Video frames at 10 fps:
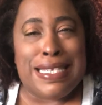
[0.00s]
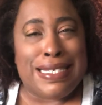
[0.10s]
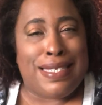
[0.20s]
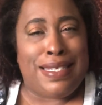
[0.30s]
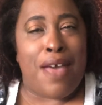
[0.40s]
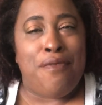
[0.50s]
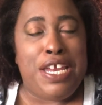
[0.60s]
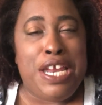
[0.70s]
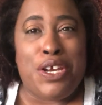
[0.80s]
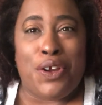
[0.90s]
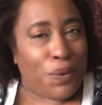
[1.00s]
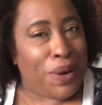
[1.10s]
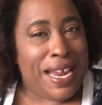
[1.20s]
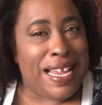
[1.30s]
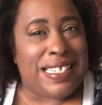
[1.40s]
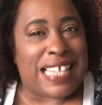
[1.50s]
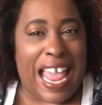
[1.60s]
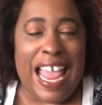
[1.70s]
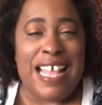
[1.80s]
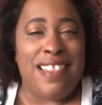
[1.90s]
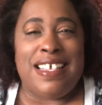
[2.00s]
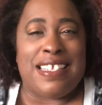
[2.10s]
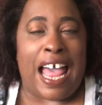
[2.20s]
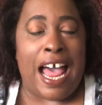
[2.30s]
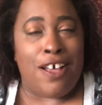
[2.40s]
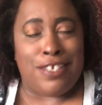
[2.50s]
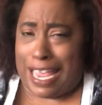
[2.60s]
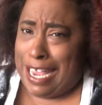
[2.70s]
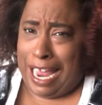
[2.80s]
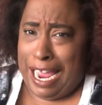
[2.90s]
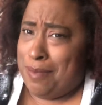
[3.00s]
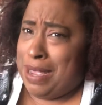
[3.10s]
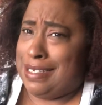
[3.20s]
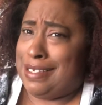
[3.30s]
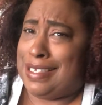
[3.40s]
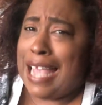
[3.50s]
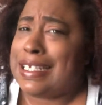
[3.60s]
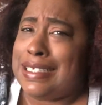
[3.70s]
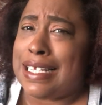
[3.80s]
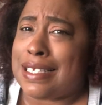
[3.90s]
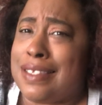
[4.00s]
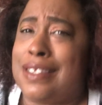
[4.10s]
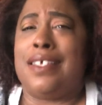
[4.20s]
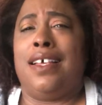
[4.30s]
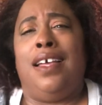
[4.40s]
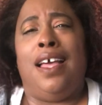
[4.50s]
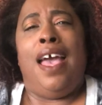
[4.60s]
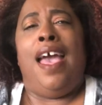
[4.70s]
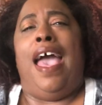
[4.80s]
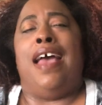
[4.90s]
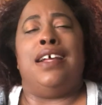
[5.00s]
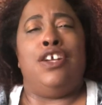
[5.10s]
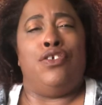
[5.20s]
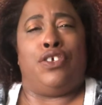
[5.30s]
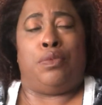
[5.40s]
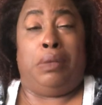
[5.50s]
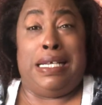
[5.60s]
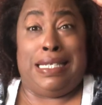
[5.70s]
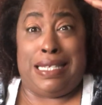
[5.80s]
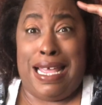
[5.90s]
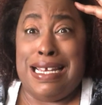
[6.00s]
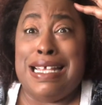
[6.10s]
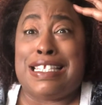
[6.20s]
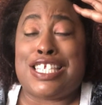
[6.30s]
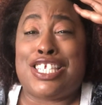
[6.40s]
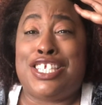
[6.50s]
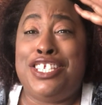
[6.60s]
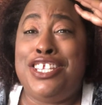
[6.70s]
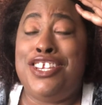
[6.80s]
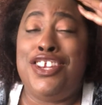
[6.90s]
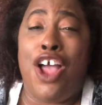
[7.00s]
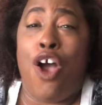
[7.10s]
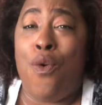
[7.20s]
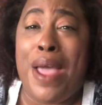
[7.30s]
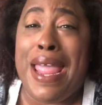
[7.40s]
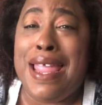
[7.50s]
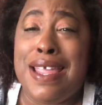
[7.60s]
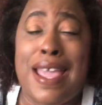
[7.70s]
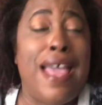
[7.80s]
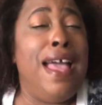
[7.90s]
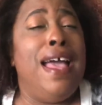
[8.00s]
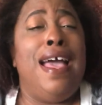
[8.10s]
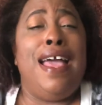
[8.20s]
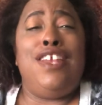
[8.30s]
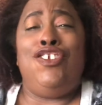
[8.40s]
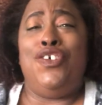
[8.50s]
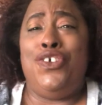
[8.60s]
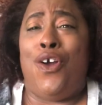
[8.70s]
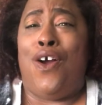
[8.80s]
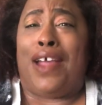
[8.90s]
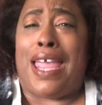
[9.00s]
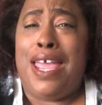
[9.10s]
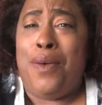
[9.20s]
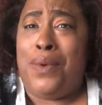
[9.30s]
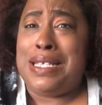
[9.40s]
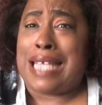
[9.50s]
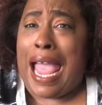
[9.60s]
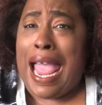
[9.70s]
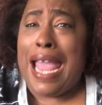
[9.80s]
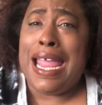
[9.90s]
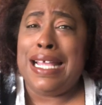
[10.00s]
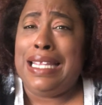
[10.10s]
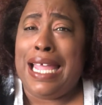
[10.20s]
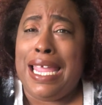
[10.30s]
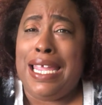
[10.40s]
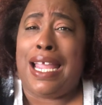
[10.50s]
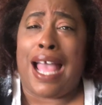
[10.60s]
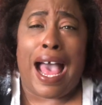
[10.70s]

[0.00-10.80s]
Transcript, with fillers: seventy degrees in this house, and I am in Texas. And I know there's places, it is snowing. New York, it was hailing.